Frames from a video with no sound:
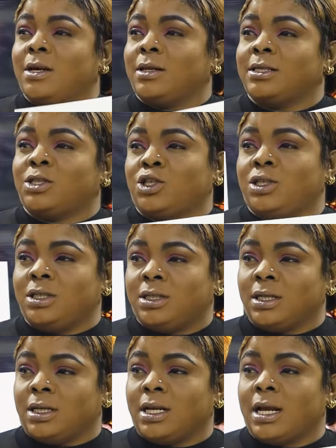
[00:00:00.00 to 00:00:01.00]
girl is
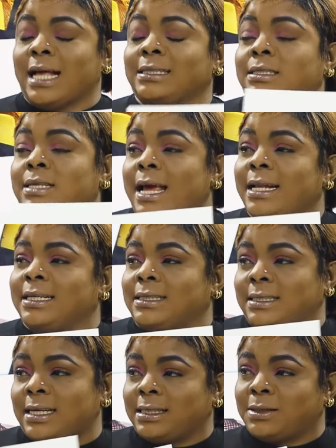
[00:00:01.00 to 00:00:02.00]
cheating aside the
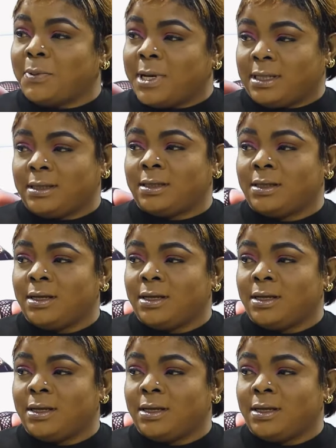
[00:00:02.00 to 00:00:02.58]
sex part?